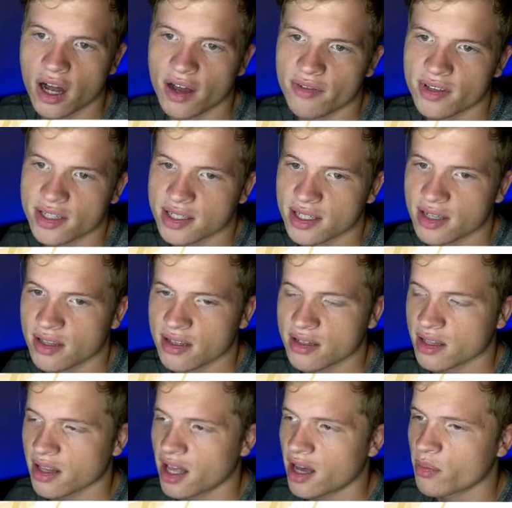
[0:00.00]
Obviously,
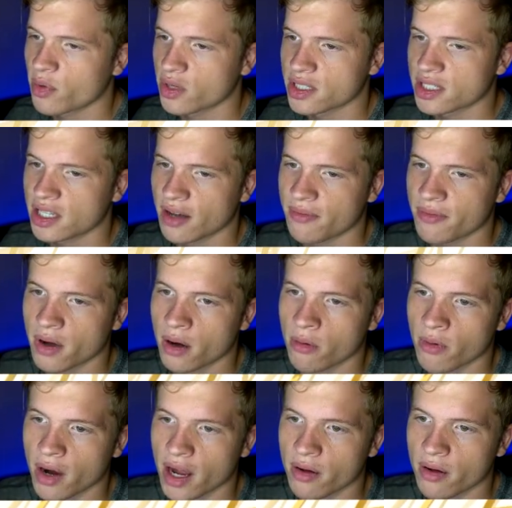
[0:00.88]
there's a lot more stuff
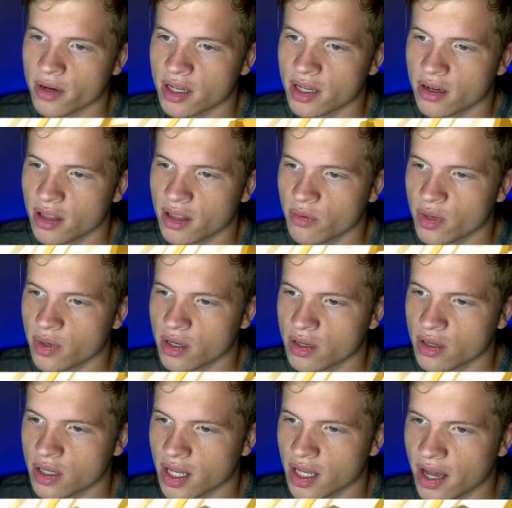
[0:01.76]
around here that we
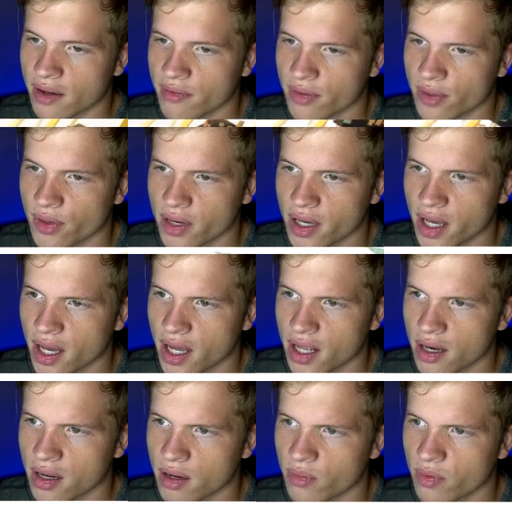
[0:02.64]
could have a look
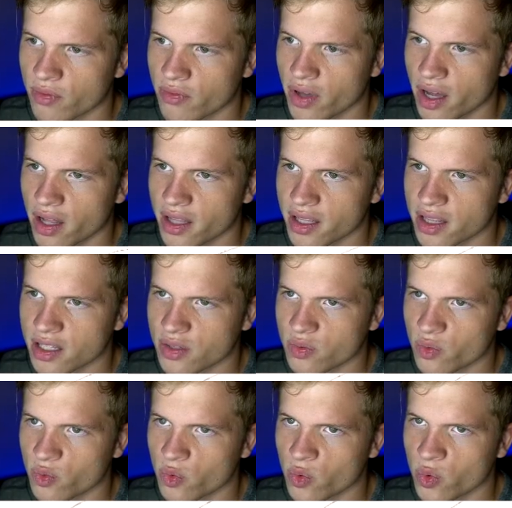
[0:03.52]
at, and we've got like
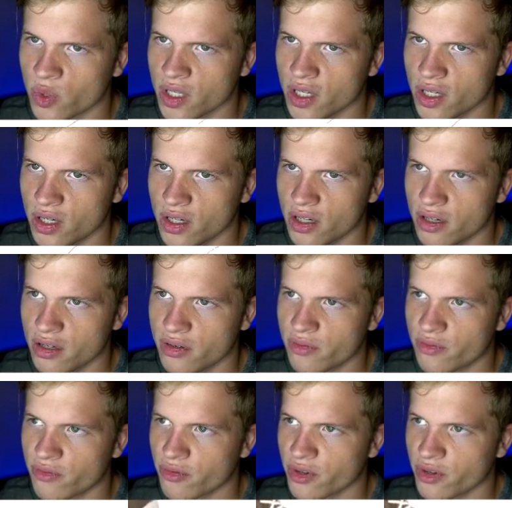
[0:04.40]
this weird,